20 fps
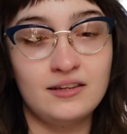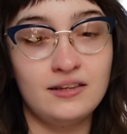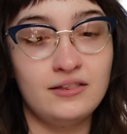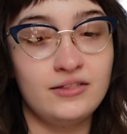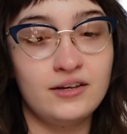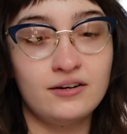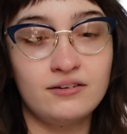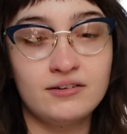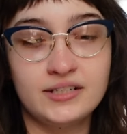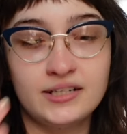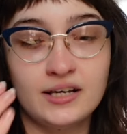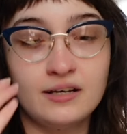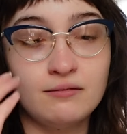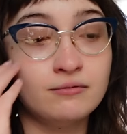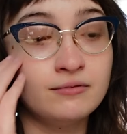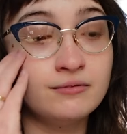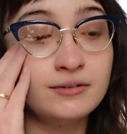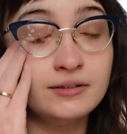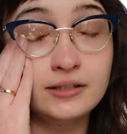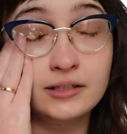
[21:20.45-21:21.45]
there is a
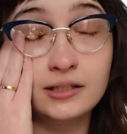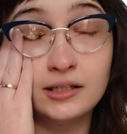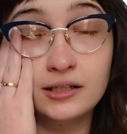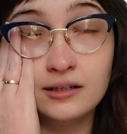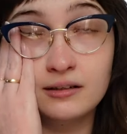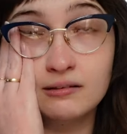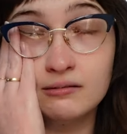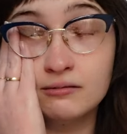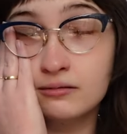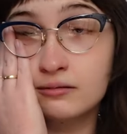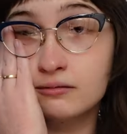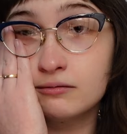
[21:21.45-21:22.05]
really,